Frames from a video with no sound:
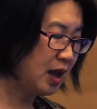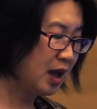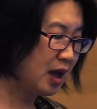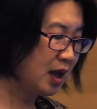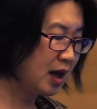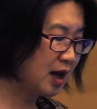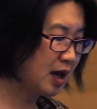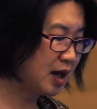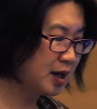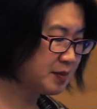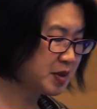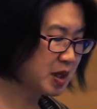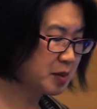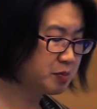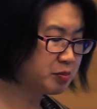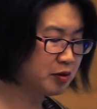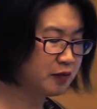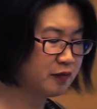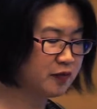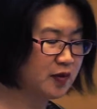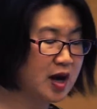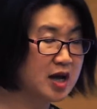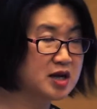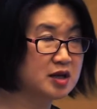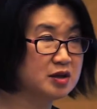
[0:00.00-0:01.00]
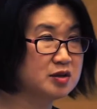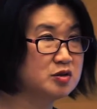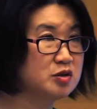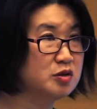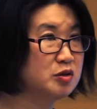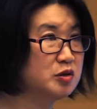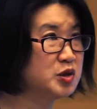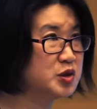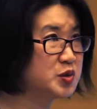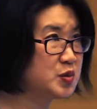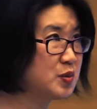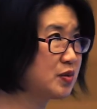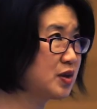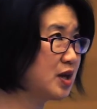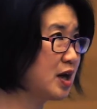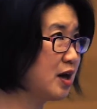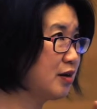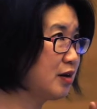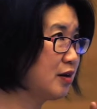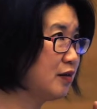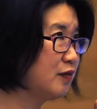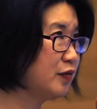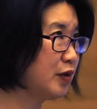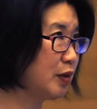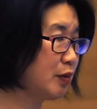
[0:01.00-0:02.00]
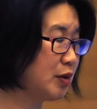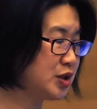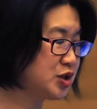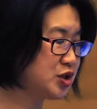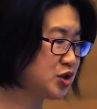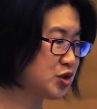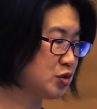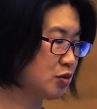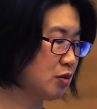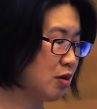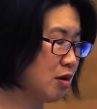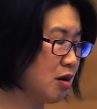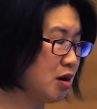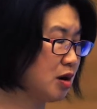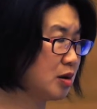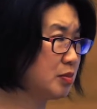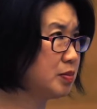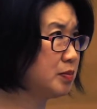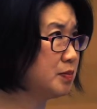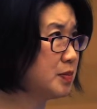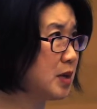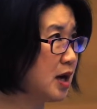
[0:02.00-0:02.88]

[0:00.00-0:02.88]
that provided news without a very strong